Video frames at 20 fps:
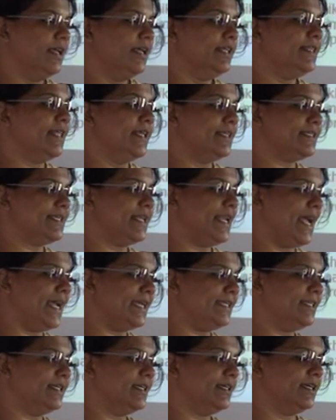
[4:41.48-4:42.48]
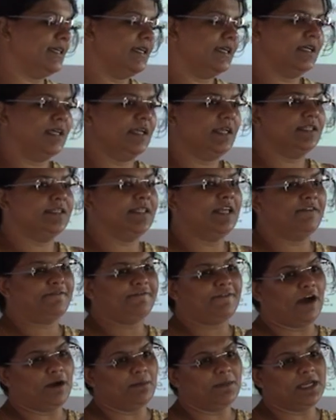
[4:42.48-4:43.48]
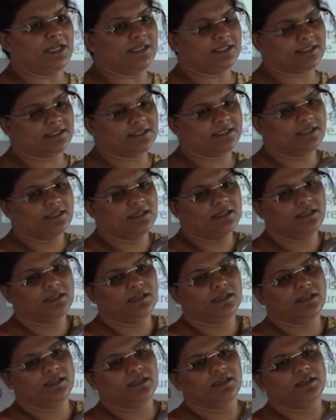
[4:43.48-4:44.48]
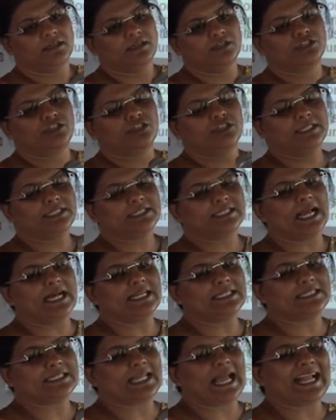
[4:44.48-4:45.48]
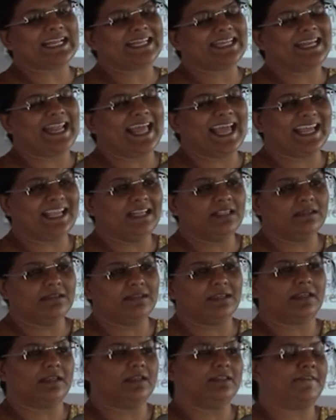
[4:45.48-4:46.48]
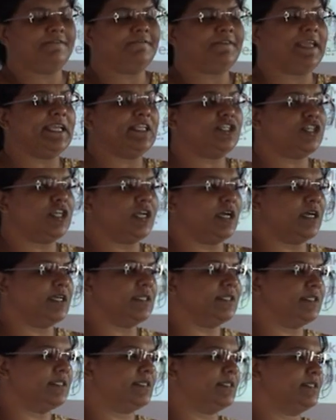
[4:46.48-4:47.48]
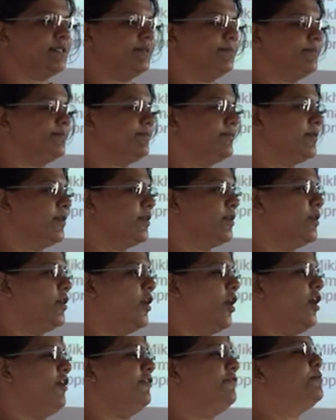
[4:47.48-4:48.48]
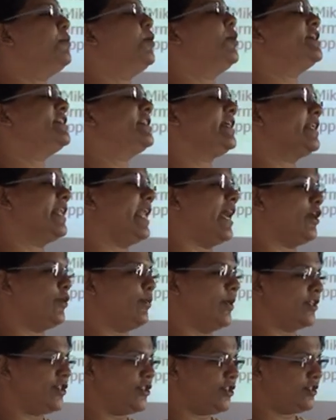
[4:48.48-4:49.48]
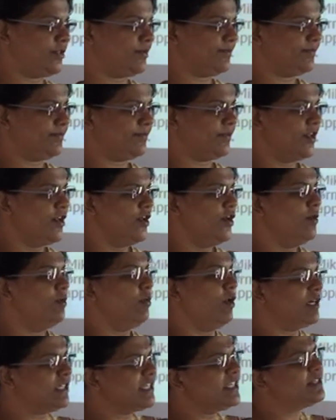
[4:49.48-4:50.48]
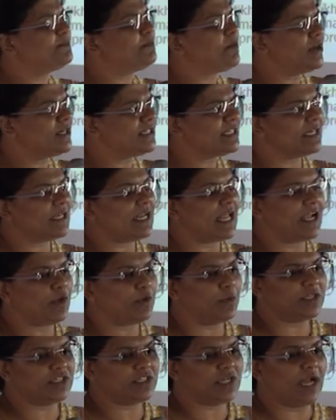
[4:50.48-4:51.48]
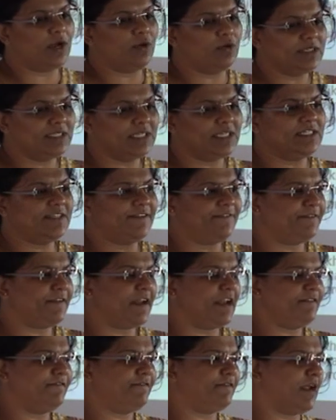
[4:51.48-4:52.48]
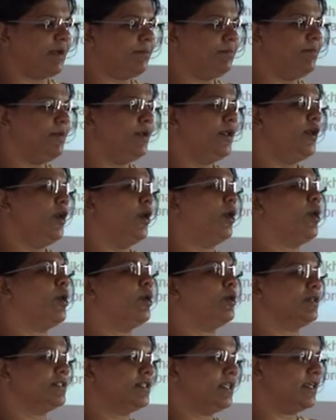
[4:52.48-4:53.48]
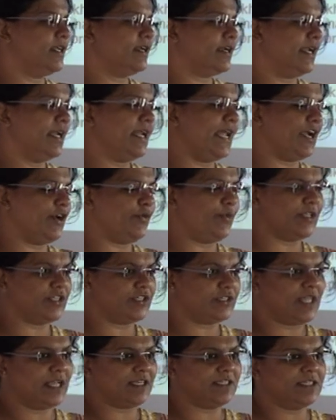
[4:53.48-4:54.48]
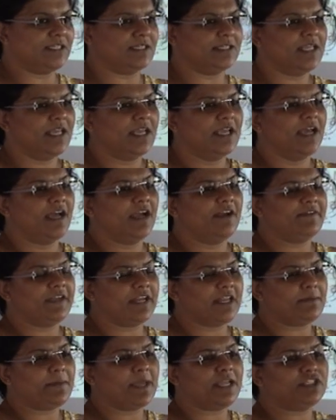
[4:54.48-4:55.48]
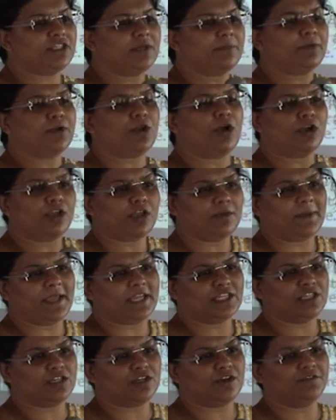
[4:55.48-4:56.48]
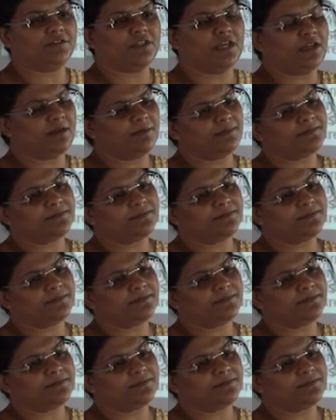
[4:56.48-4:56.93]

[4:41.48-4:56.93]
This led the formalists to discuss at length the features of poetic language. What is poetic language? How is it different from ordinary language? That is a very major preoccupation of the